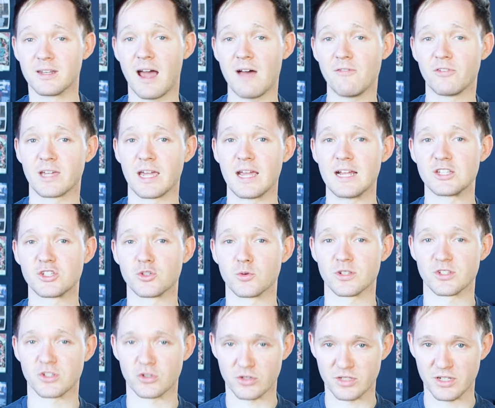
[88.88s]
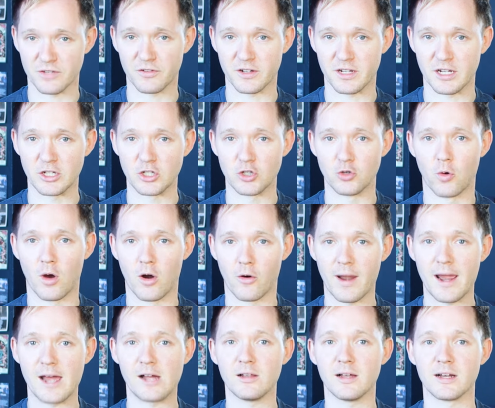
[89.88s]
navigate to a certificate
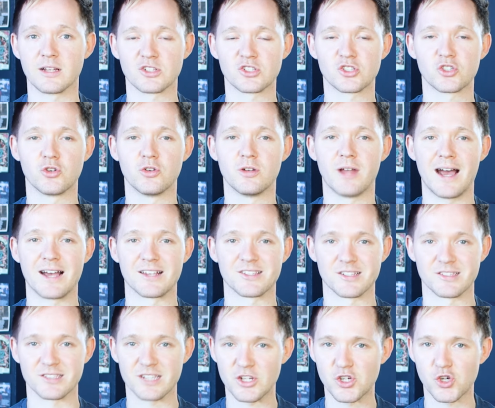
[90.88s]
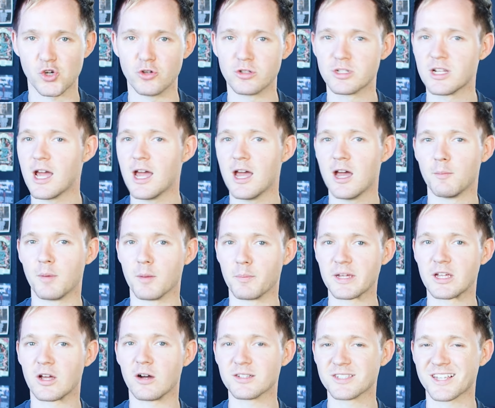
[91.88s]
URL as soon as it's issued, but
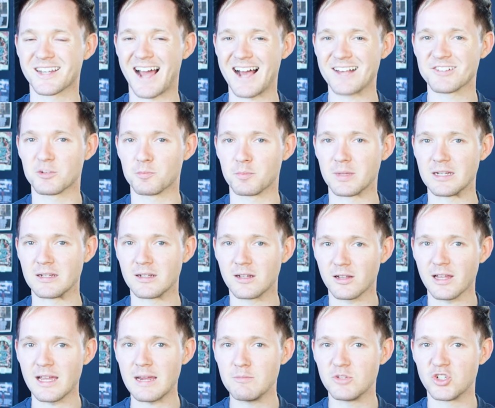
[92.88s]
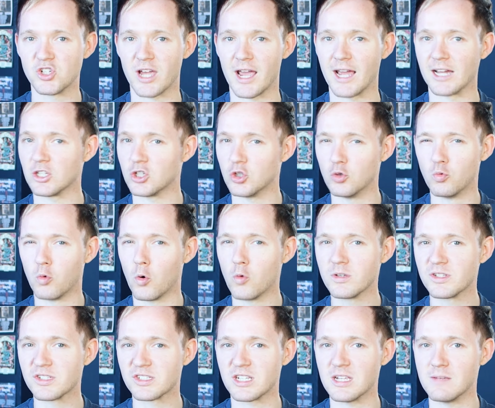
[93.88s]
because it hasn't been claimed yet, you
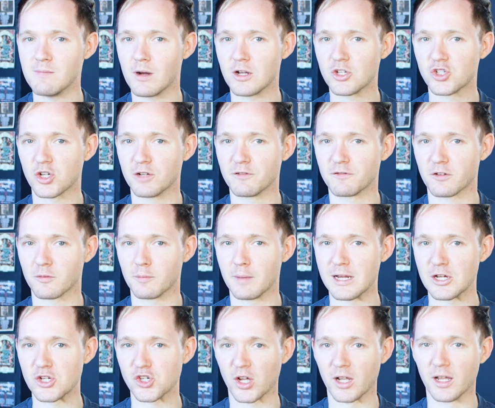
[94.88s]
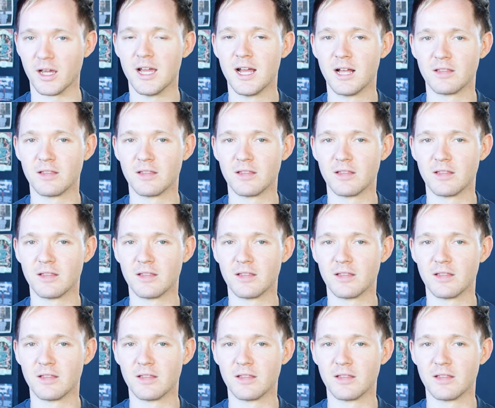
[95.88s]
won't see much information.